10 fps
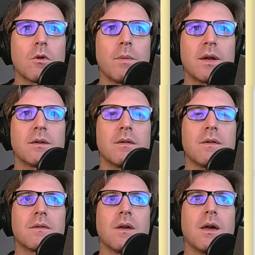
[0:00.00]
back to
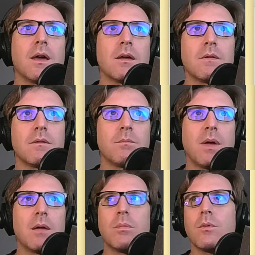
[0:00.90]
this guy, this
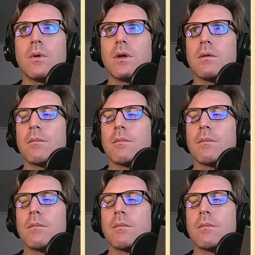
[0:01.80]
bad boy.